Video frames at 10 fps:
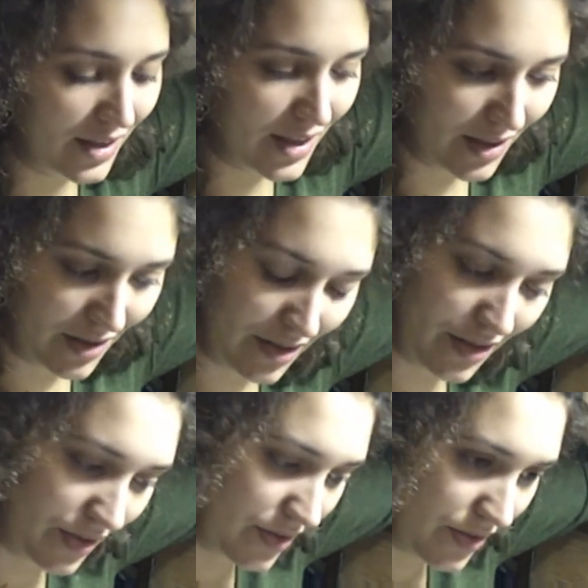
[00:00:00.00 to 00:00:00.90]
Yeah, I
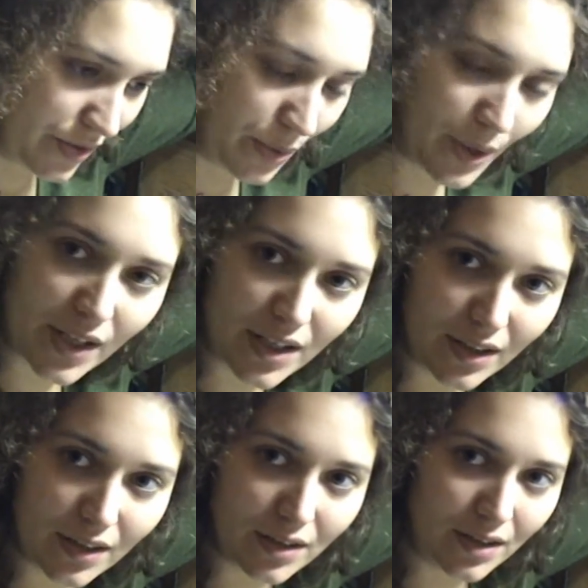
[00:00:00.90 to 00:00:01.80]
enjoy
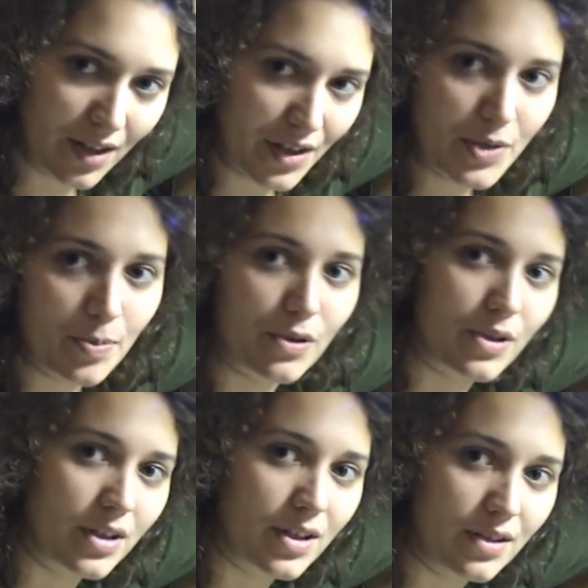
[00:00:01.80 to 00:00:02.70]
working and yeah,
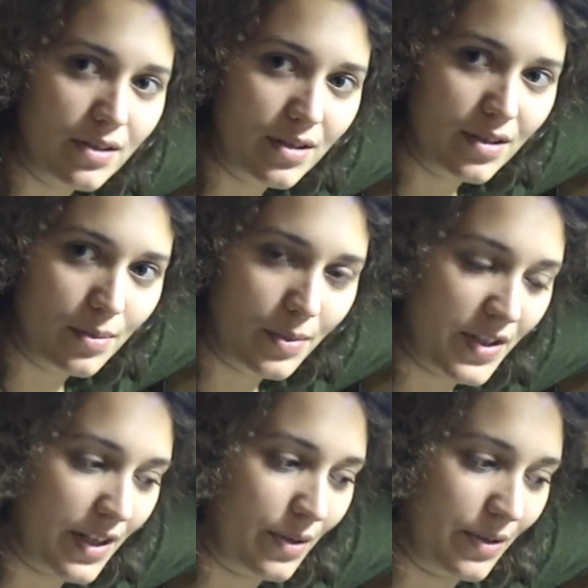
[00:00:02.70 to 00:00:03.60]
exploring new
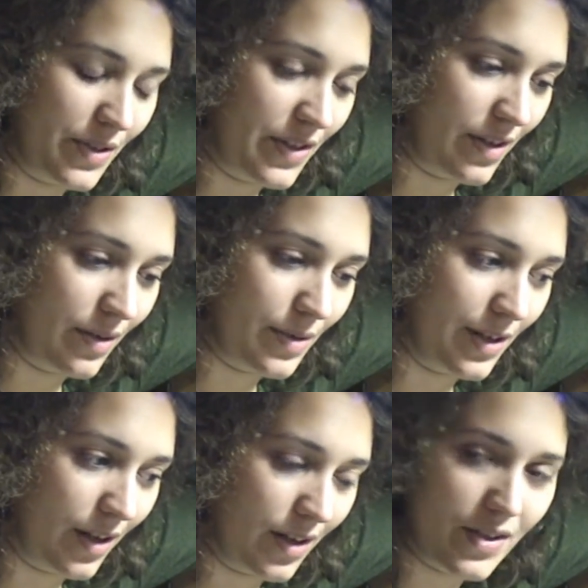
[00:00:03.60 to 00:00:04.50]
materials. I
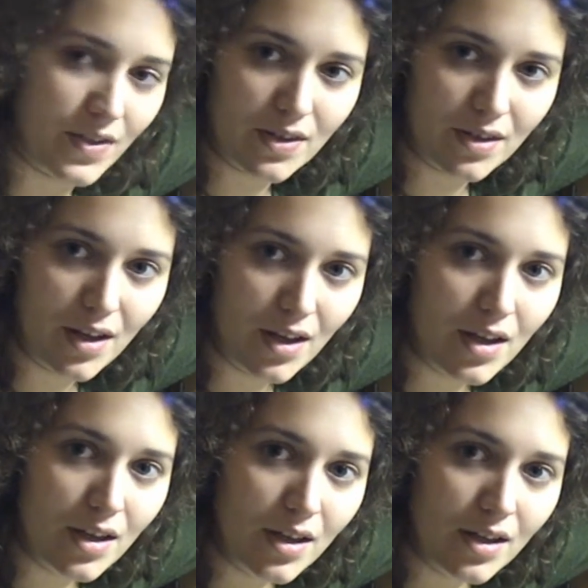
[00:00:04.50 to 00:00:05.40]
really like just
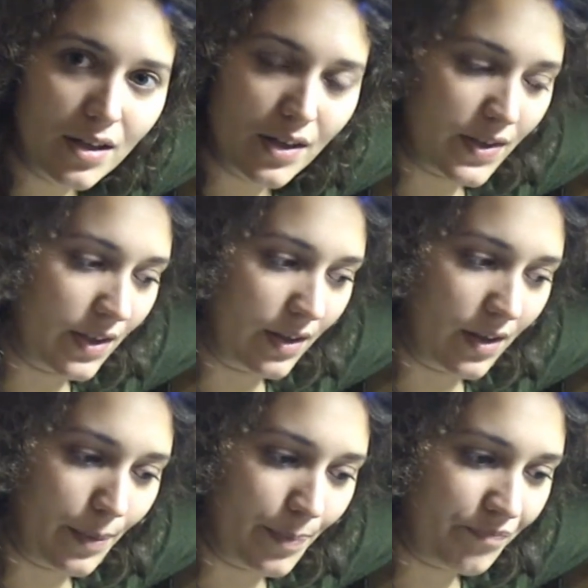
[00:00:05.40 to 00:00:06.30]

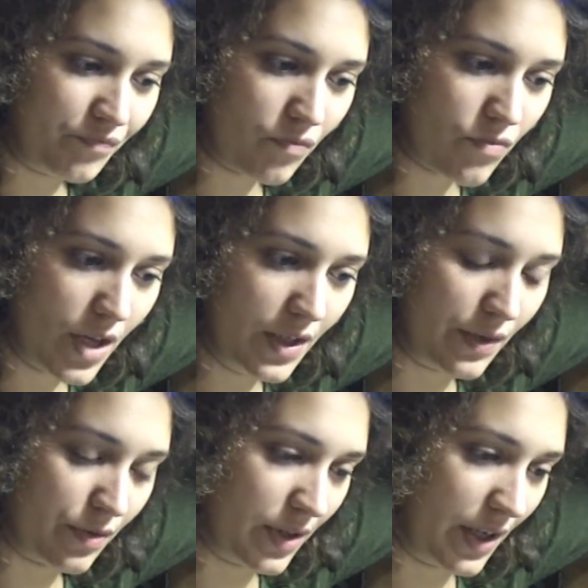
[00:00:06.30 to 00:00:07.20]
using um,
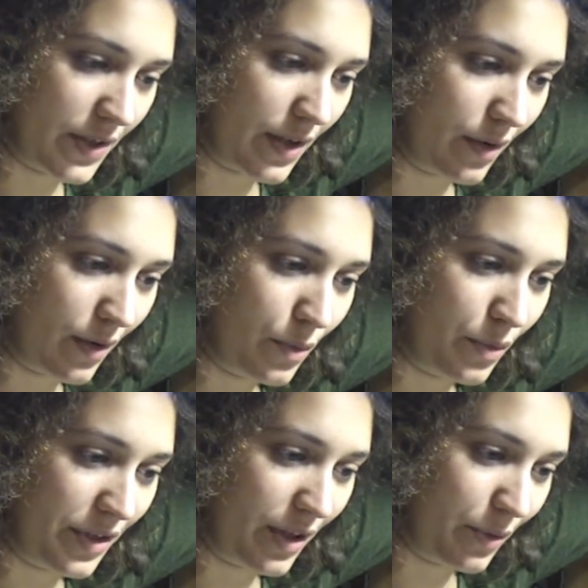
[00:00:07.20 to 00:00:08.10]
different things. I, I
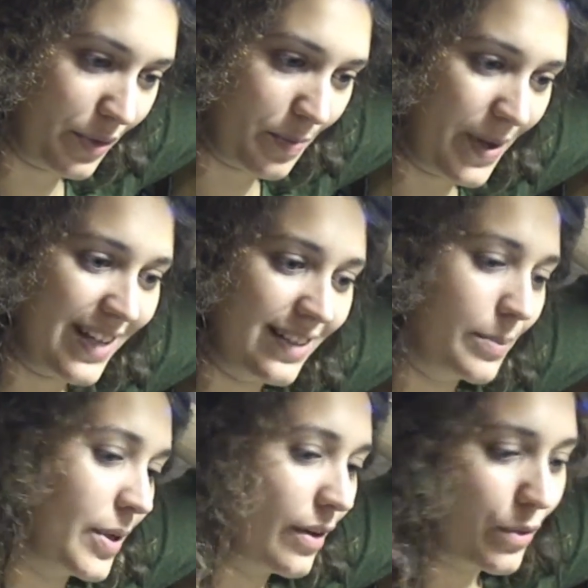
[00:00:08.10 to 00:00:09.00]
always I always paint,
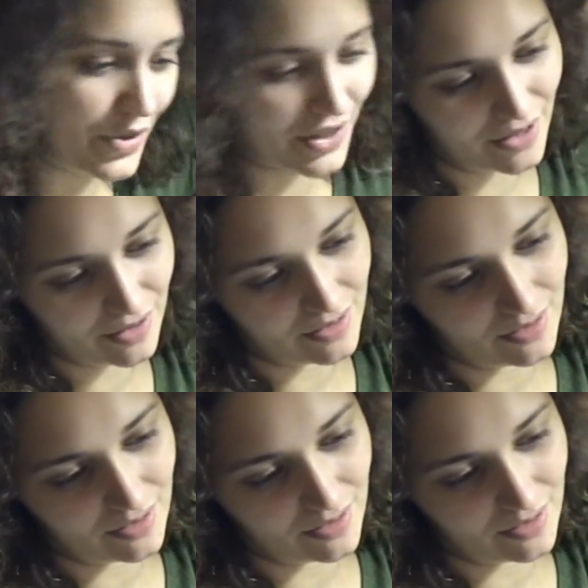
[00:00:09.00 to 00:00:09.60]
but I've also